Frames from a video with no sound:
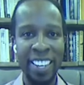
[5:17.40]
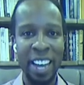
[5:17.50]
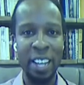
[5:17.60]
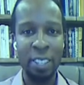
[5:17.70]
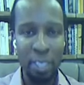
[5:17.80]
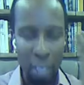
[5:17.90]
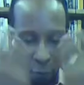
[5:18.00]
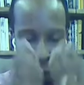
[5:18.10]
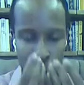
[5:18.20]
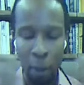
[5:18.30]
A
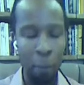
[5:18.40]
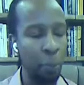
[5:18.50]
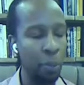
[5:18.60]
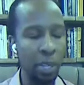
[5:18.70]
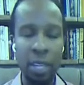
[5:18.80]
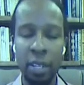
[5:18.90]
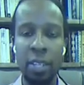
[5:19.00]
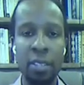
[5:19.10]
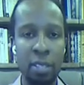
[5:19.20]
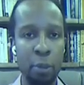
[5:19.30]
different,
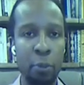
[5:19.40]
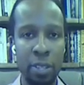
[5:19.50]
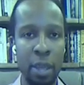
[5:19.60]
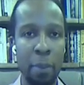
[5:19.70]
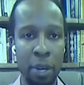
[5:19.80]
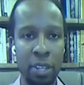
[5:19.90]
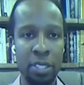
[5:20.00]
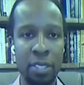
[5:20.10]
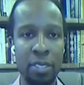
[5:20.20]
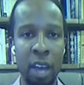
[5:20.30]
completely different
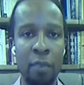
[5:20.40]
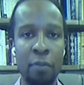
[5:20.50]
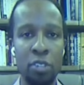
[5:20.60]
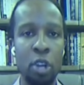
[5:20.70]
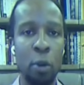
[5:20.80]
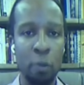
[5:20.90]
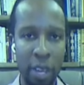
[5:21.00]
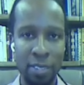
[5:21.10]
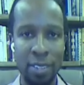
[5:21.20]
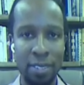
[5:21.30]
definitions of the term
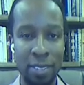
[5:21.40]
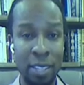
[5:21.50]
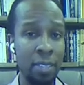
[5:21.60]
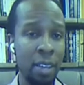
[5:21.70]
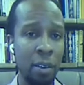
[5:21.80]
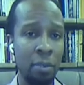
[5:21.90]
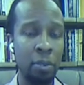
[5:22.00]
racist itself.